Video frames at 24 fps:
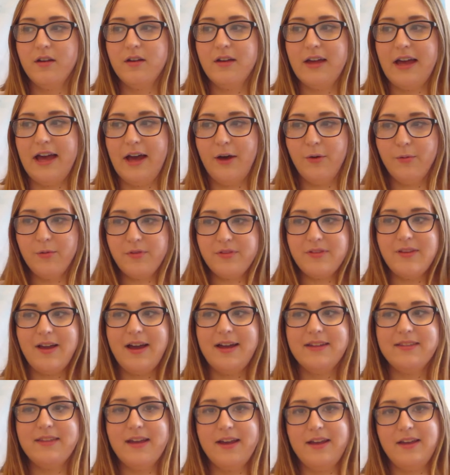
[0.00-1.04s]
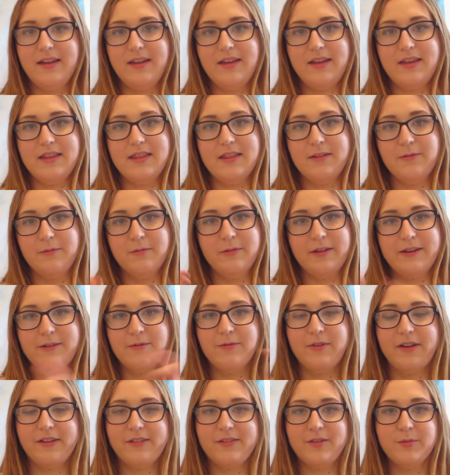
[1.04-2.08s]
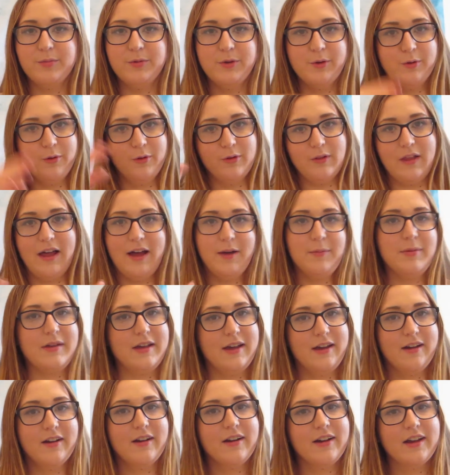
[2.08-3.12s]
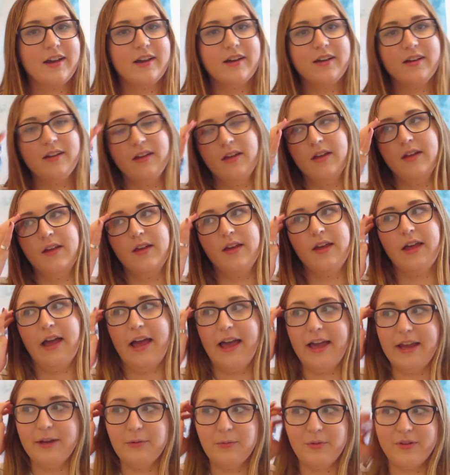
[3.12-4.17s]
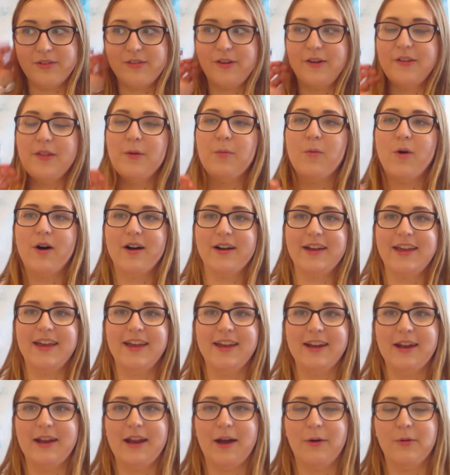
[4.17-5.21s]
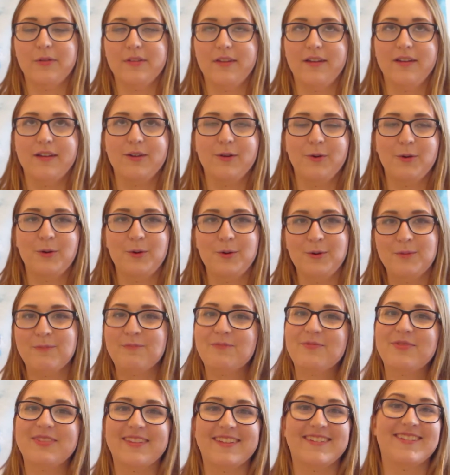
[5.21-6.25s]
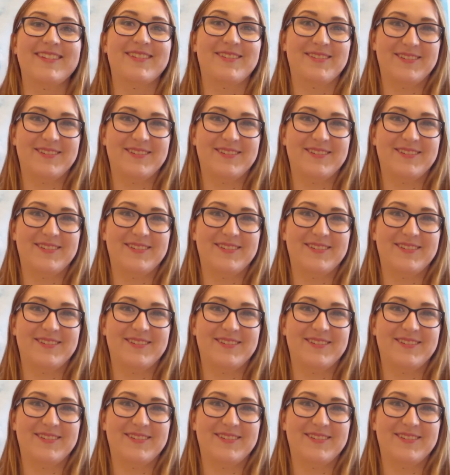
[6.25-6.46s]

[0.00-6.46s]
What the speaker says: outside that in the like vestibule lobby area, and we saw them walk in, and I was like, this is